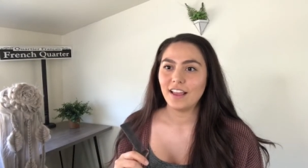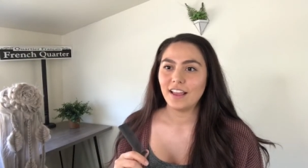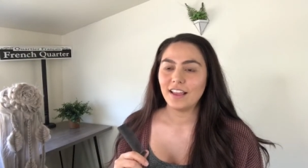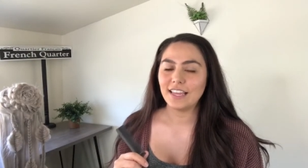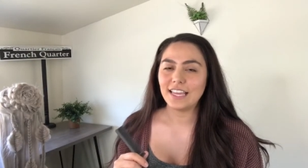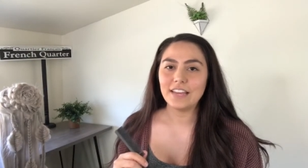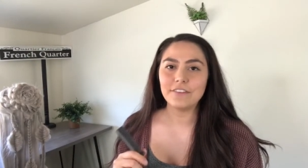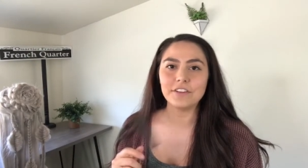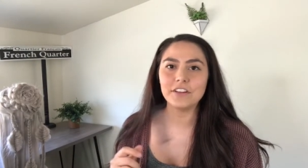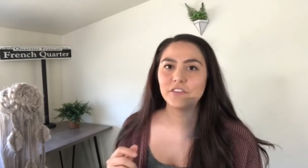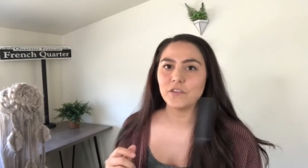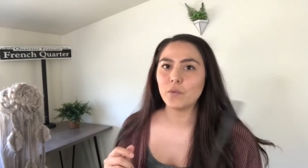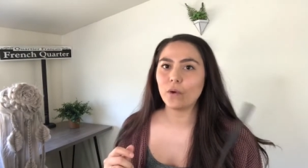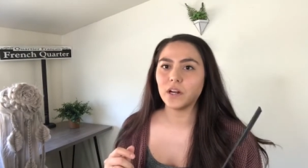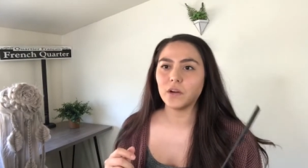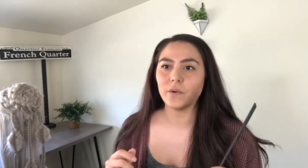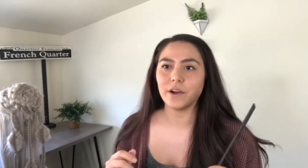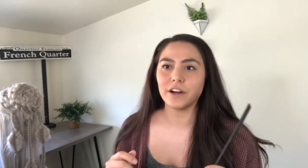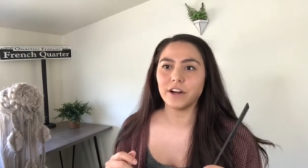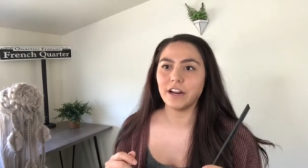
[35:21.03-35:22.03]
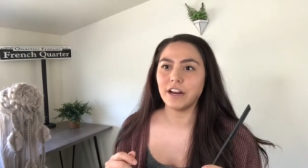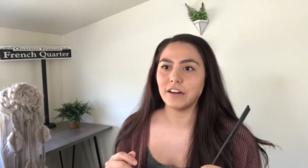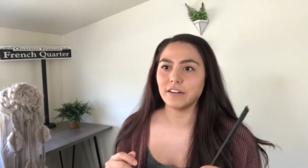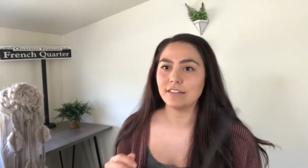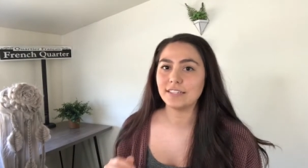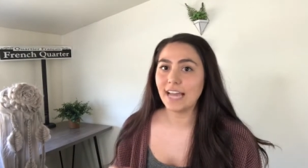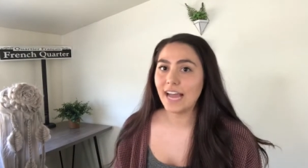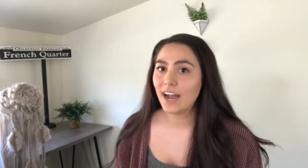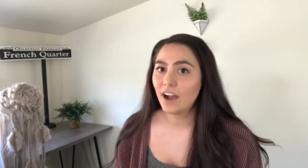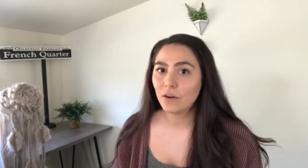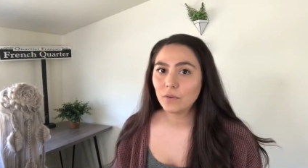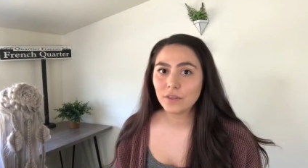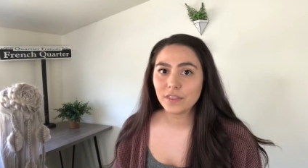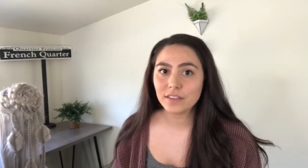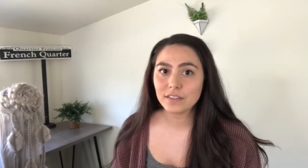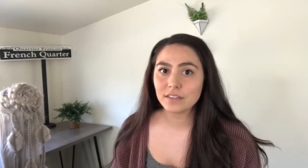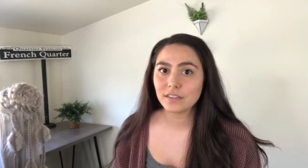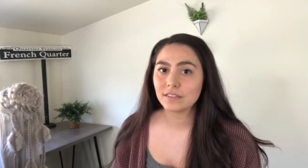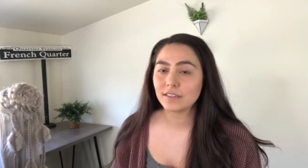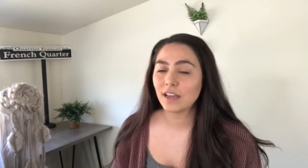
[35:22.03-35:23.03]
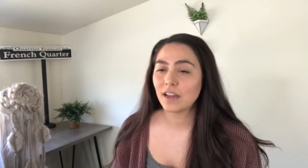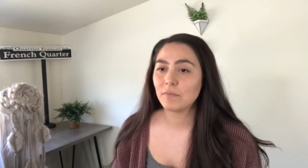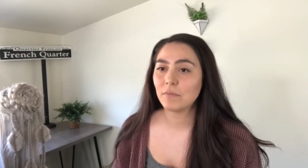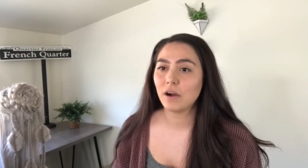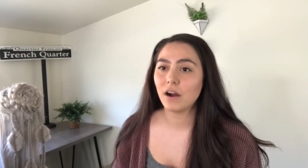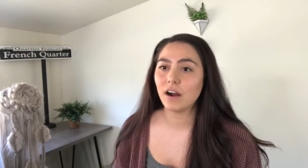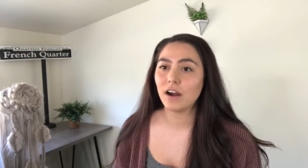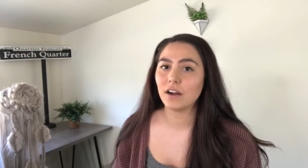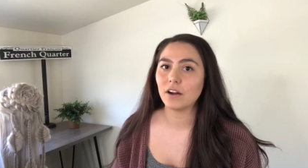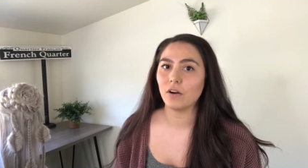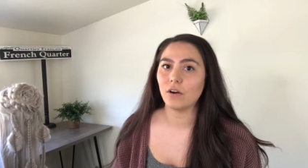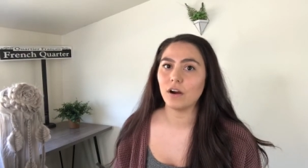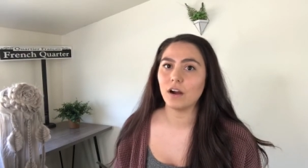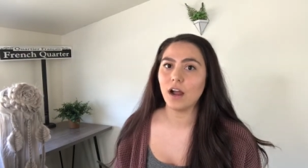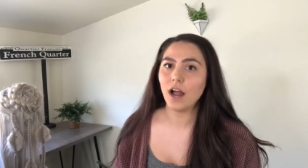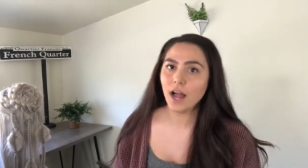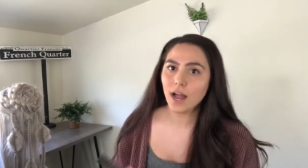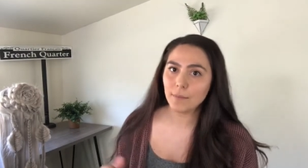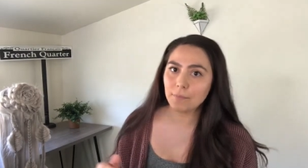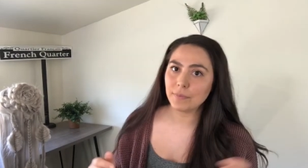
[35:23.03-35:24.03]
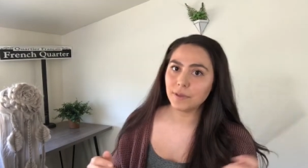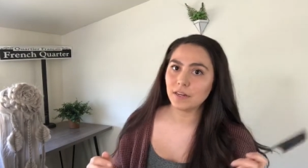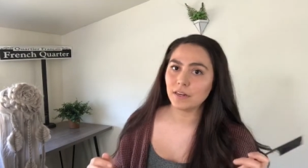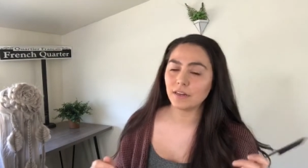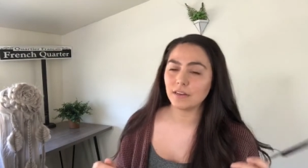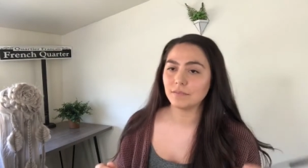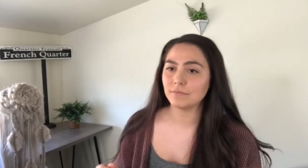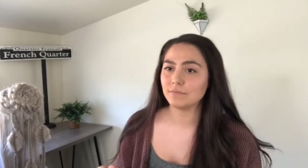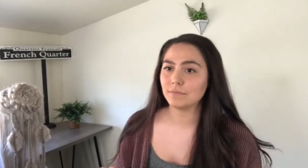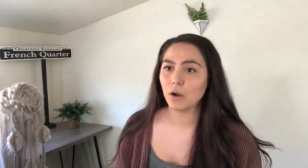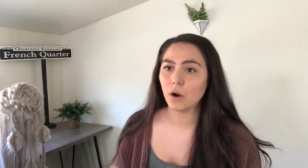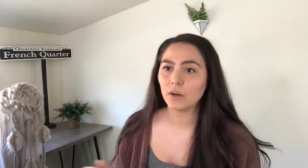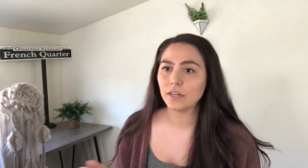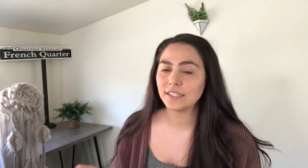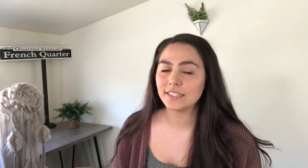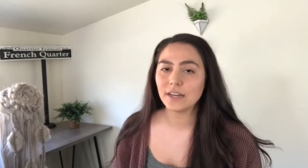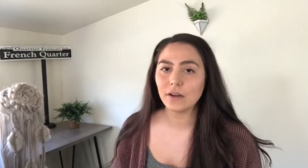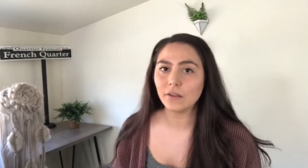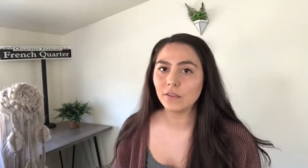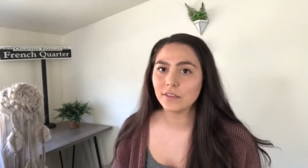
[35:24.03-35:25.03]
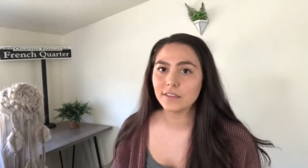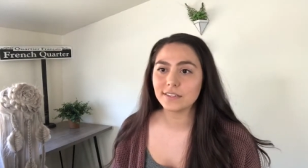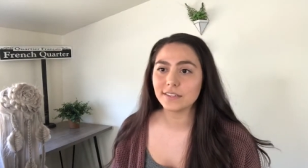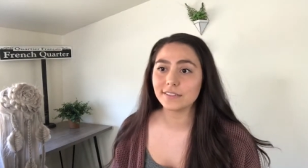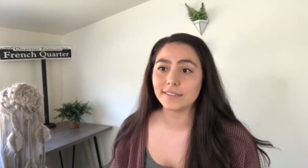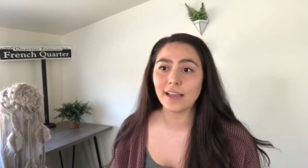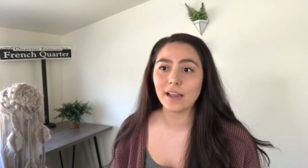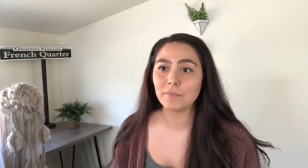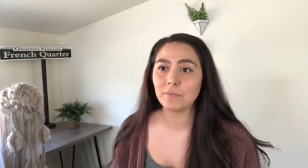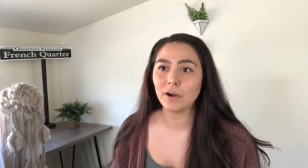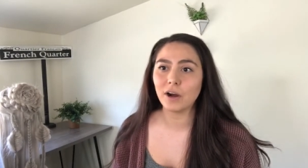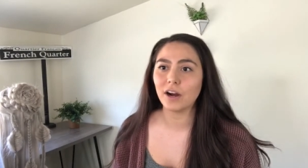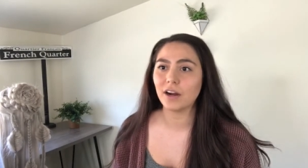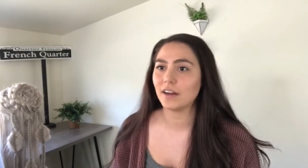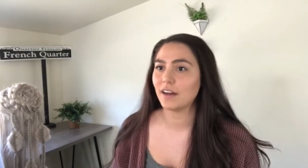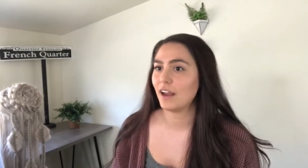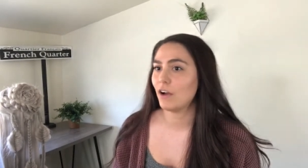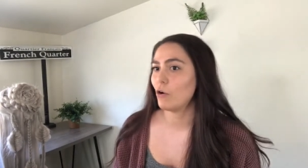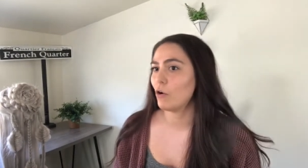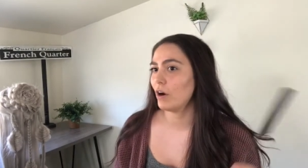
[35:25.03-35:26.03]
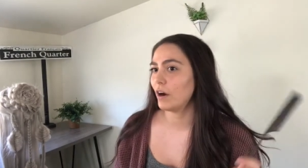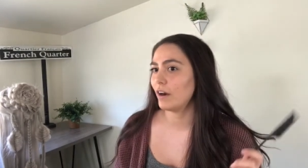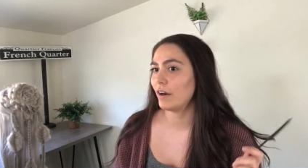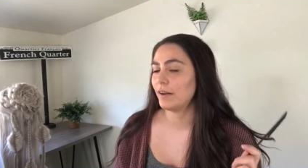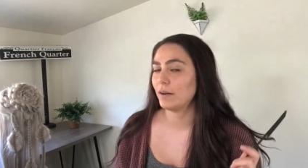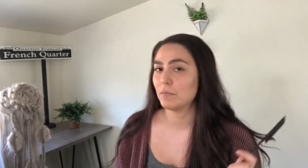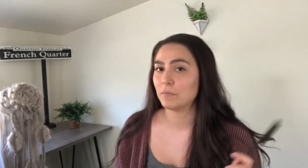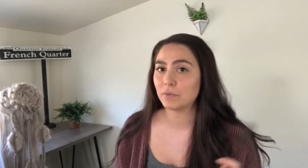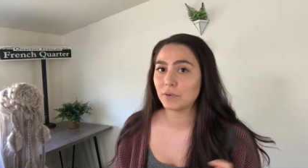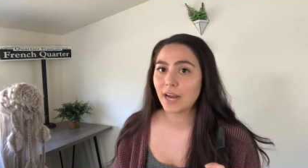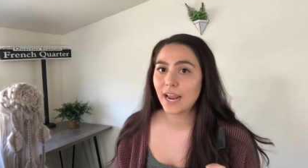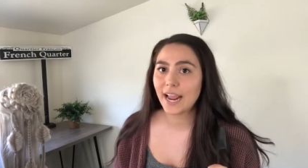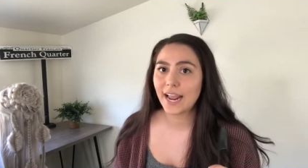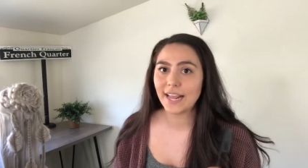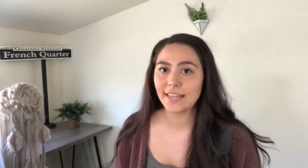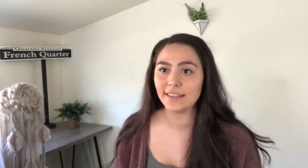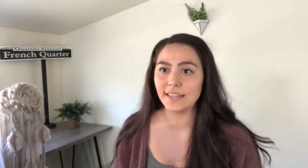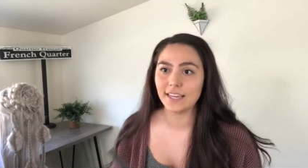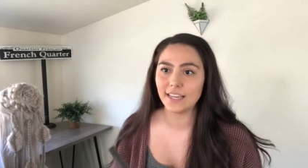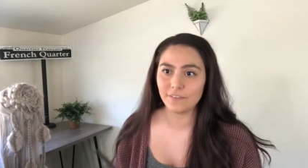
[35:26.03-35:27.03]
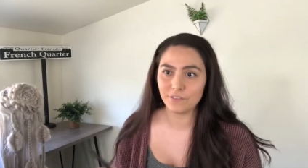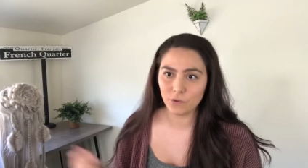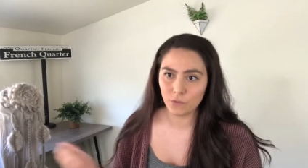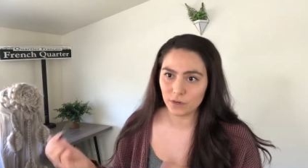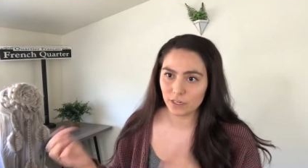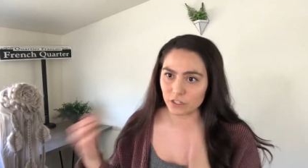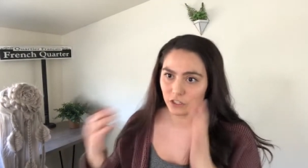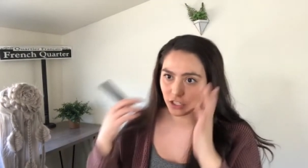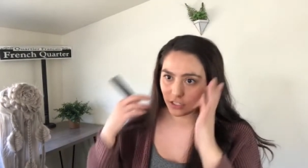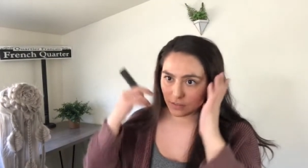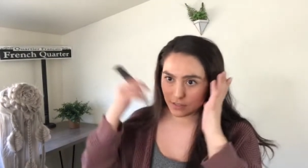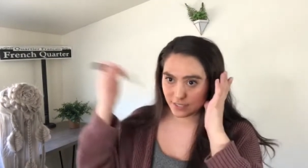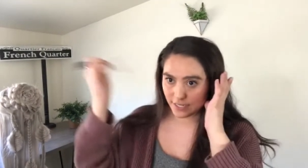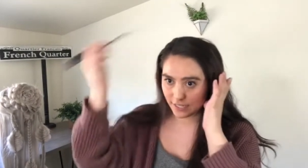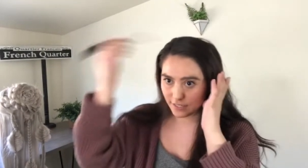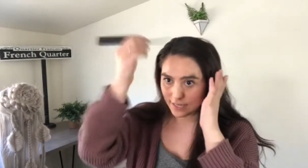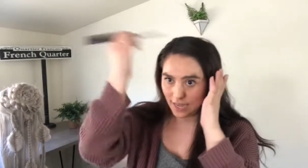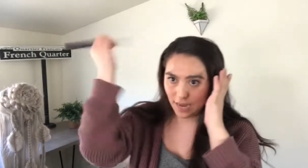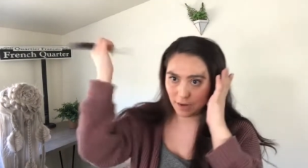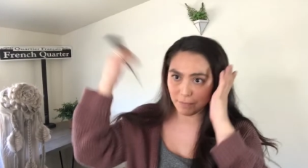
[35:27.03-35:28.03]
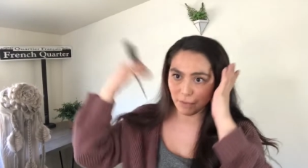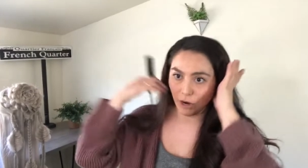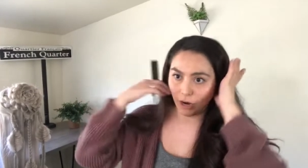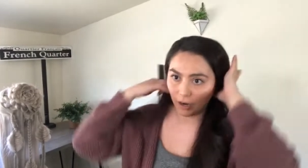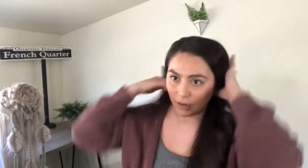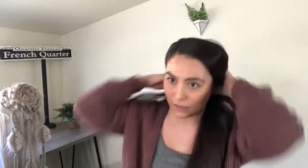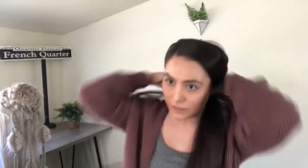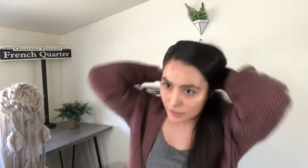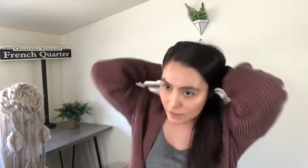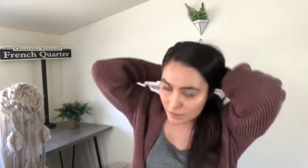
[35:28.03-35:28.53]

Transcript: even if you want to wear your hair down with the zigzag part, or up in a ponytail with the zigzag part, or in a braid, like if you want to just zigzag part,